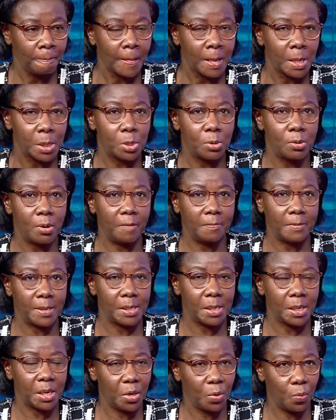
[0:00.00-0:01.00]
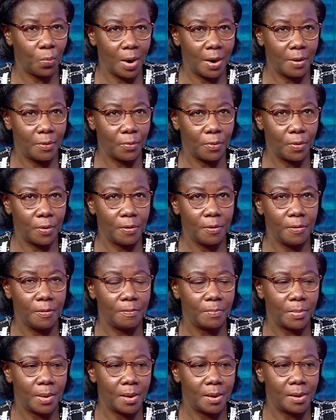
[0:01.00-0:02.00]
So after Second World
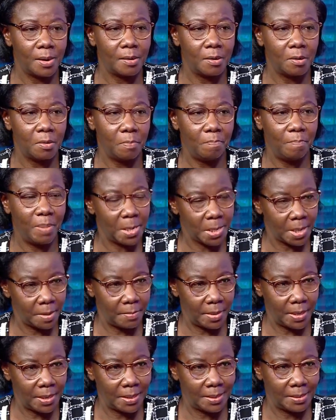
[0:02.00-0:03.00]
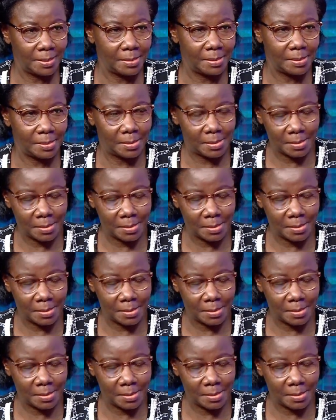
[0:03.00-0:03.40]
War, Benjamin,